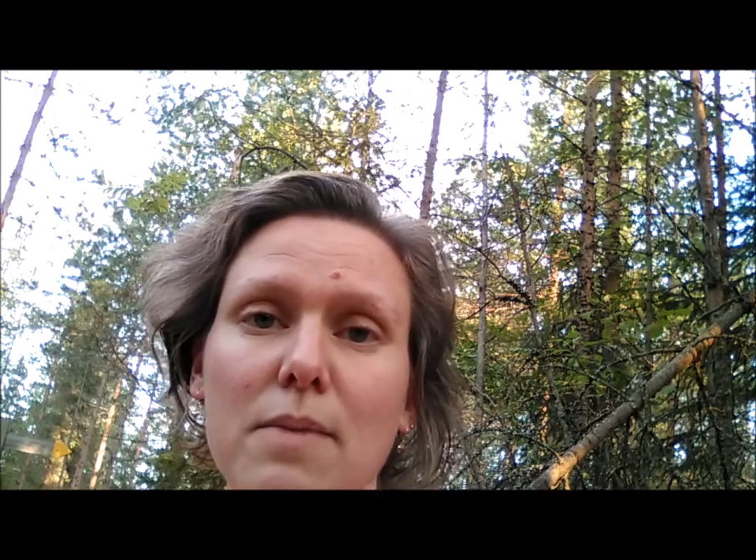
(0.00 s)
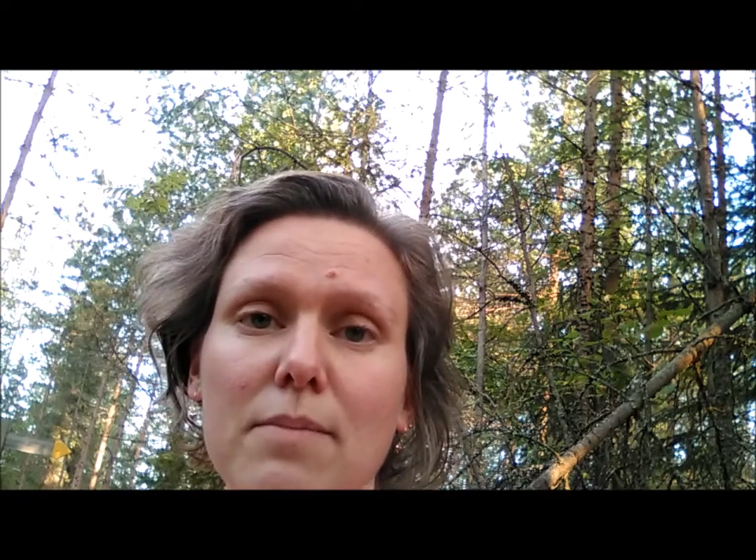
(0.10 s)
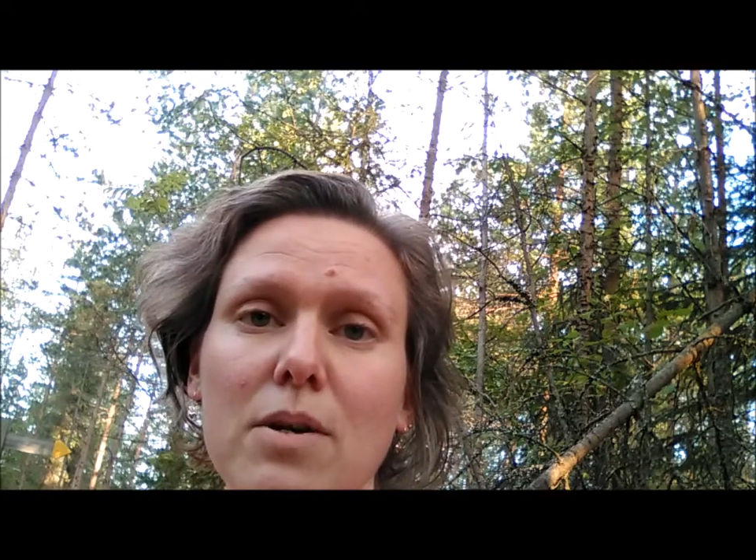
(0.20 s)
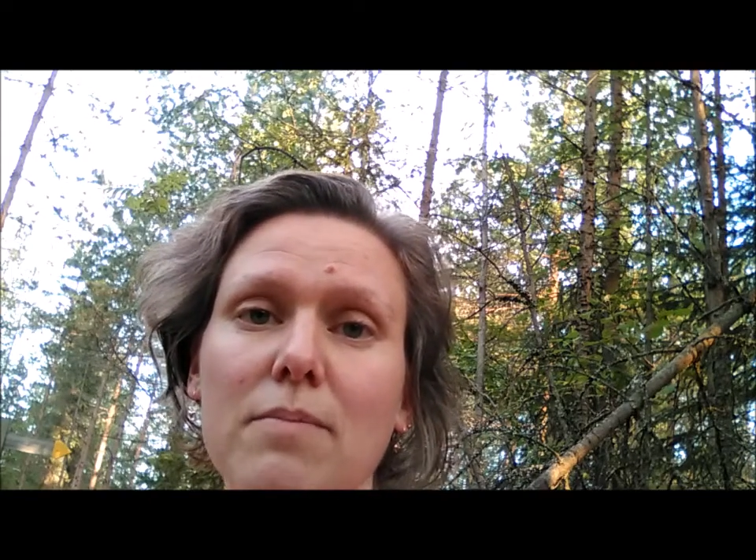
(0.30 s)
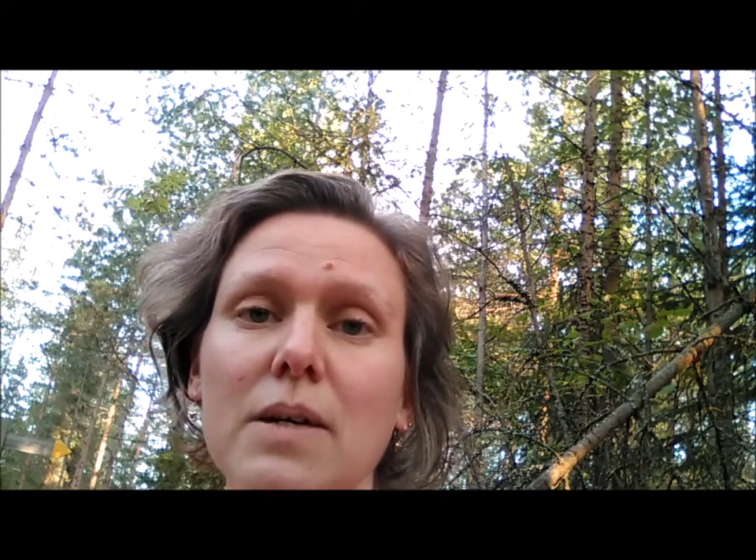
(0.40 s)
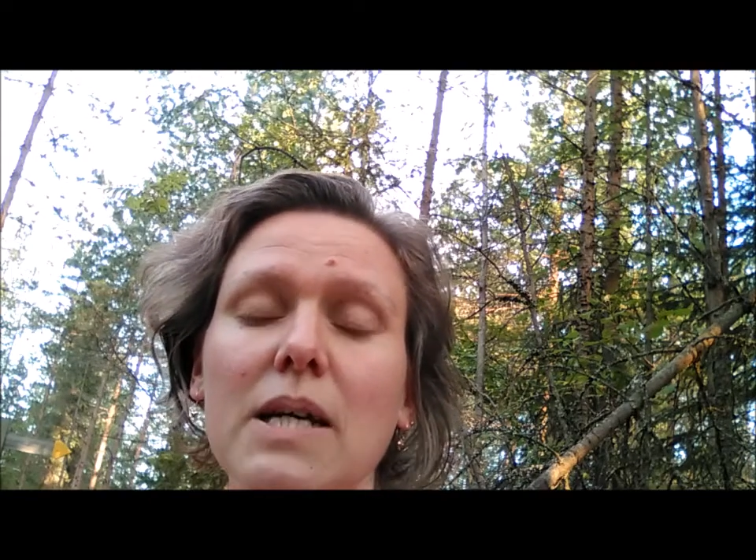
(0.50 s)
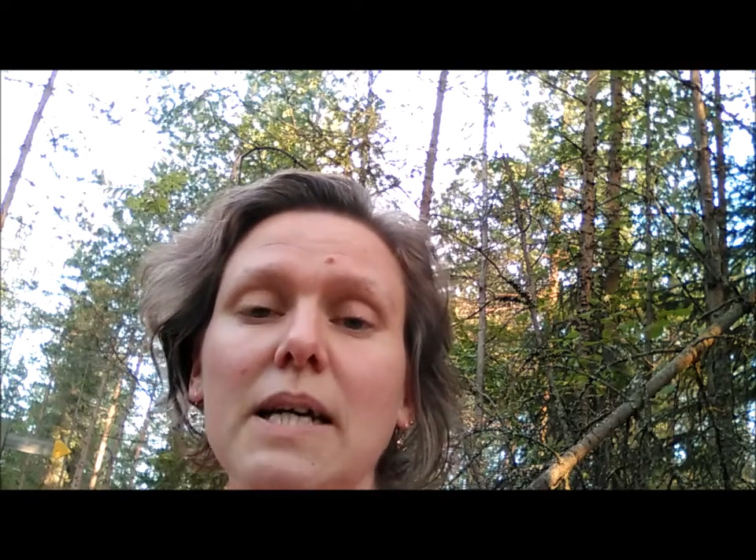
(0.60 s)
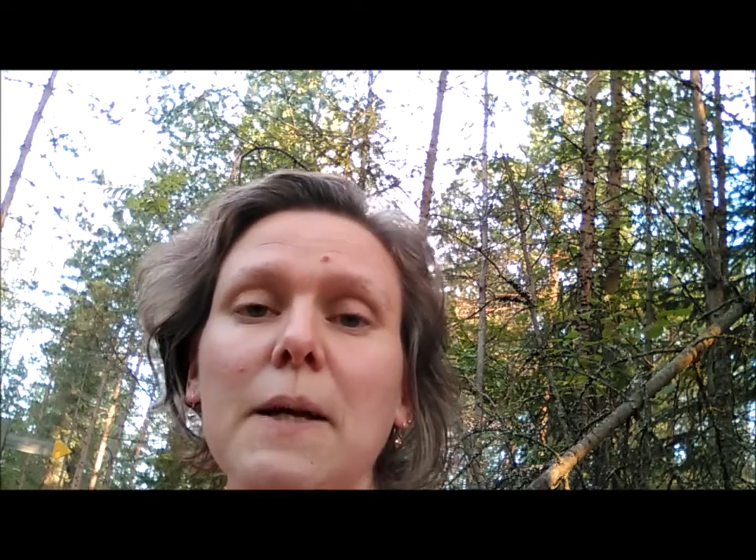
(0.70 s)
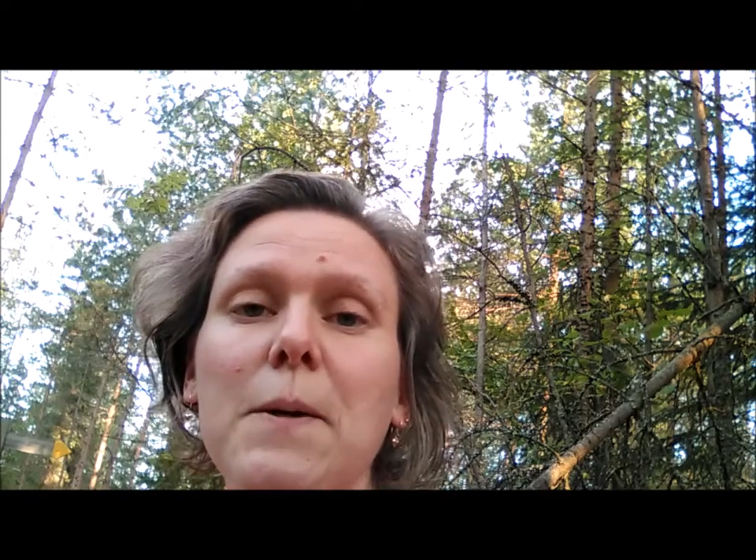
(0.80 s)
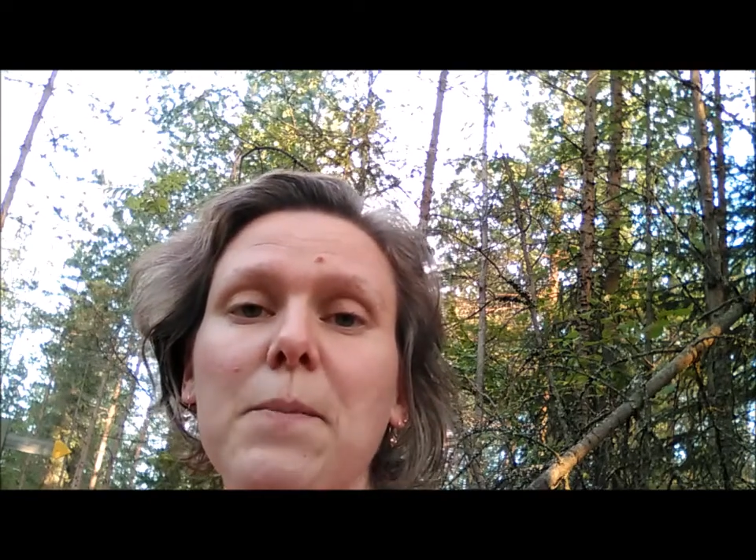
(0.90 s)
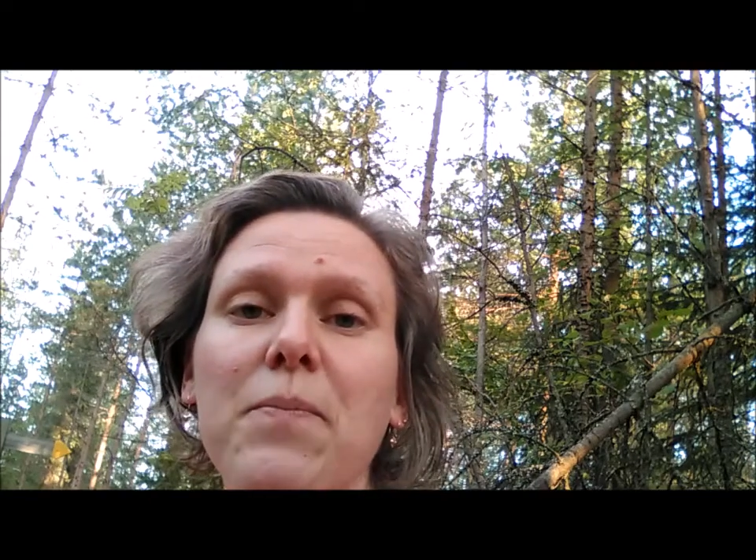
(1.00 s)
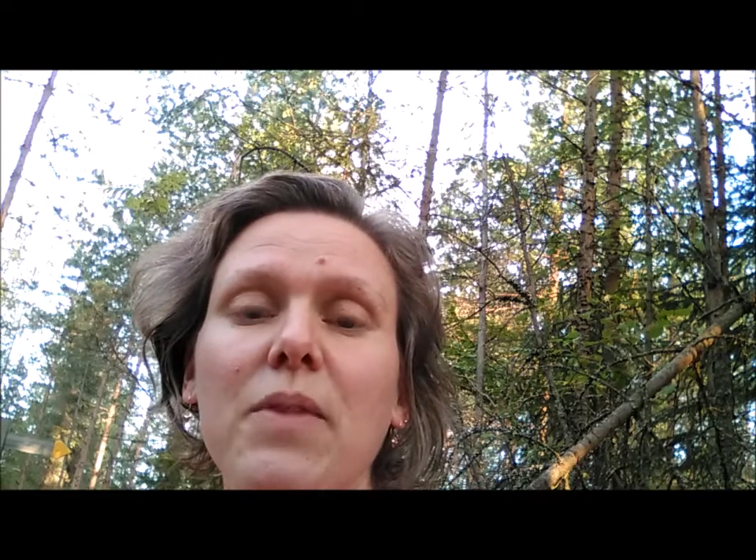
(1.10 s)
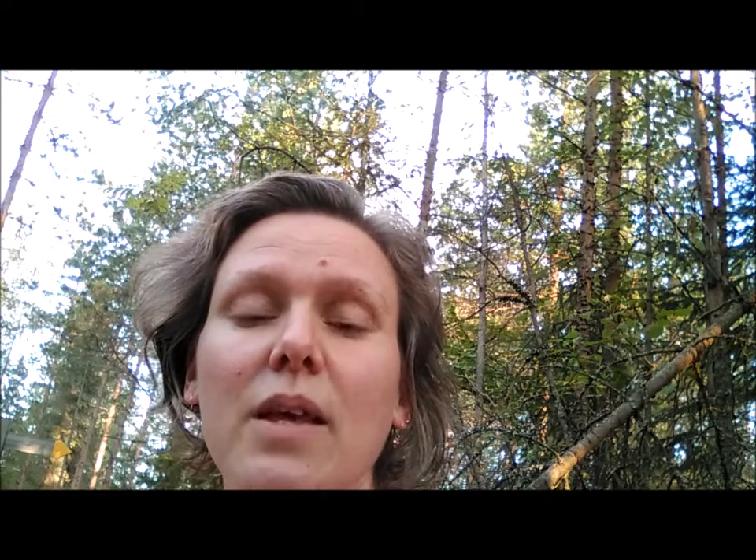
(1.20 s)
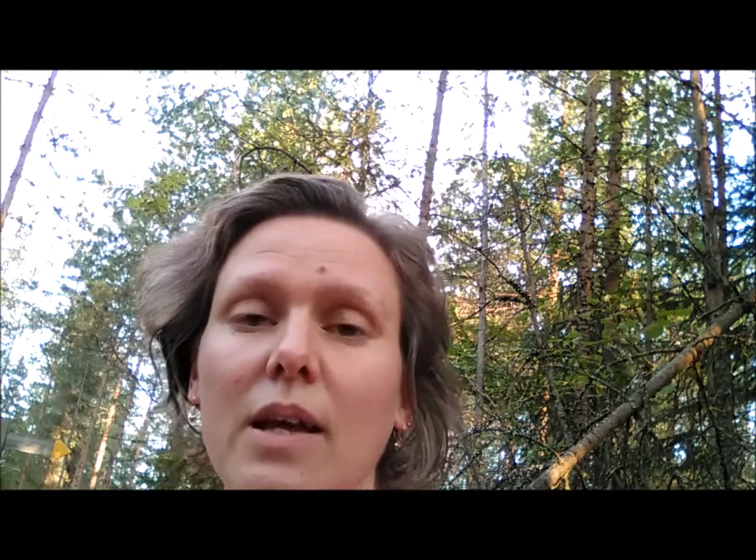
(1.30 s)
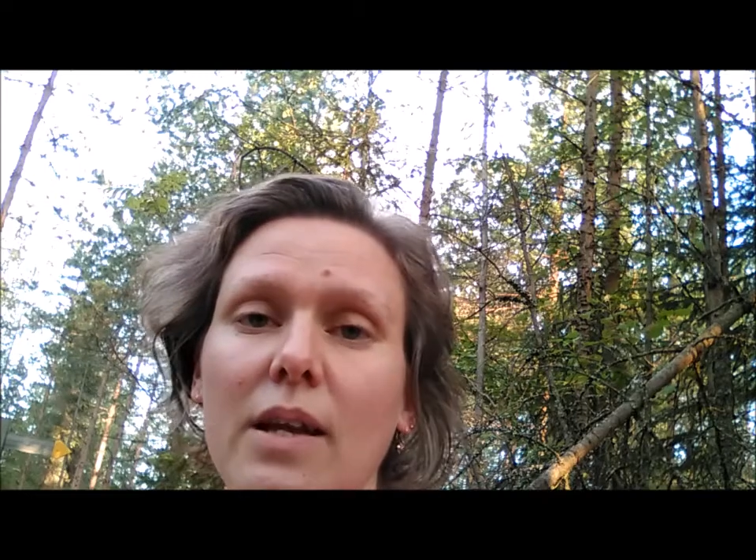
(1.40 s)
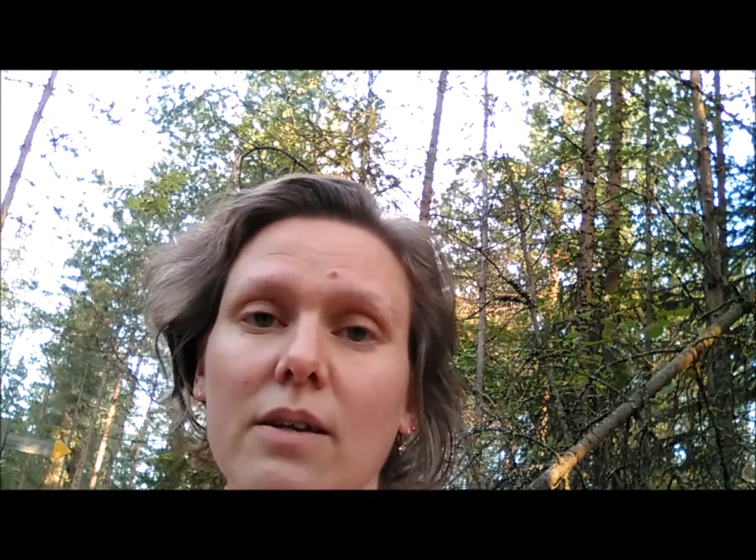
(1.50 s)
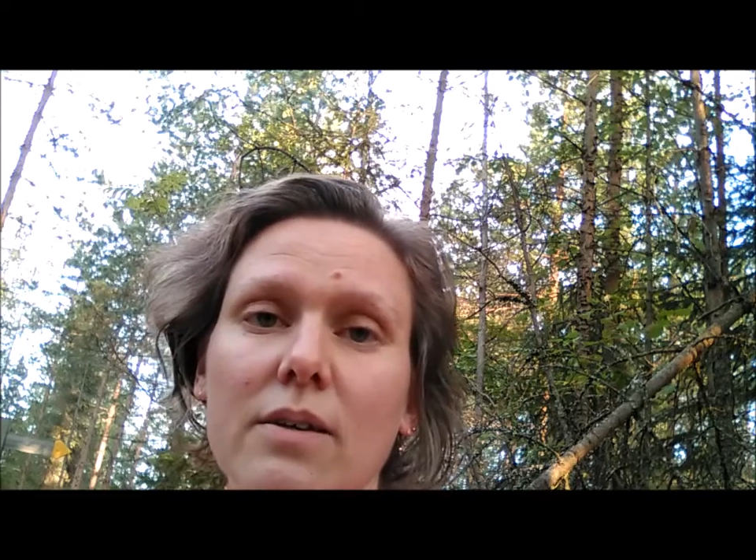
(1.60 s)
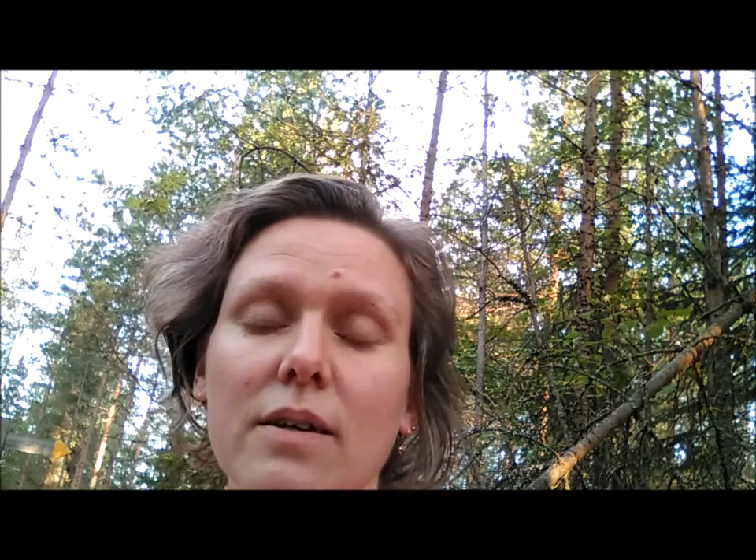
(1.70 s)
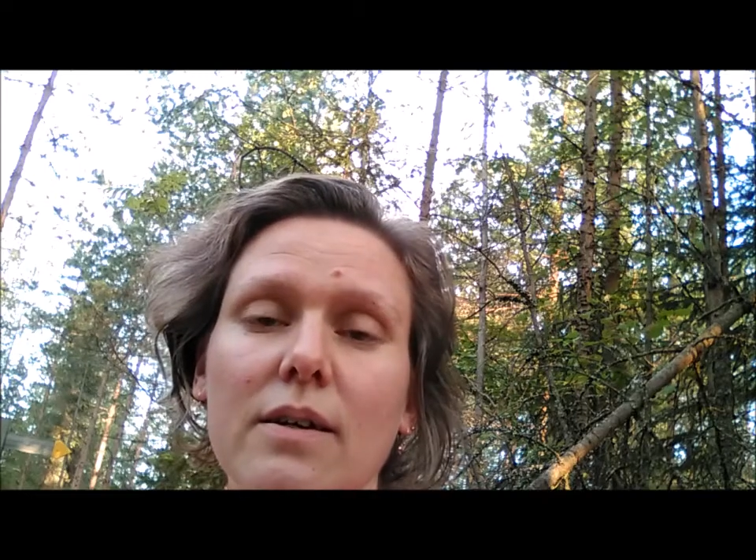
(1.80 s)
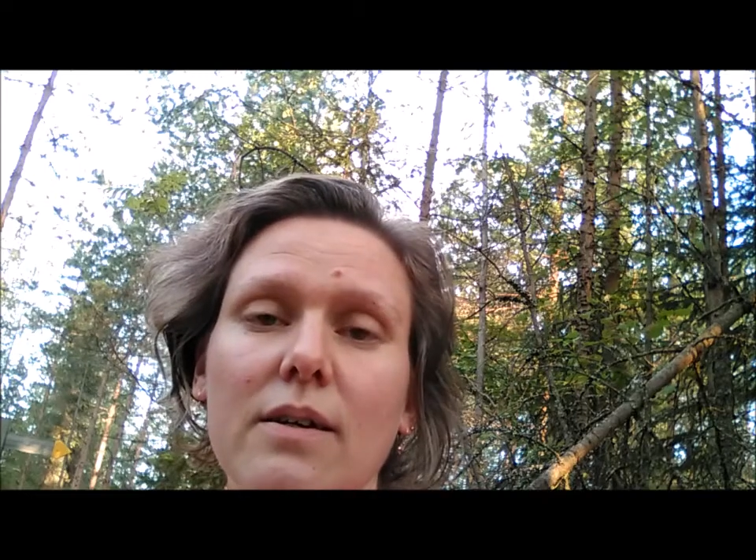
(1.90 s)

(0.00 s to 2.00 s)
my mom, and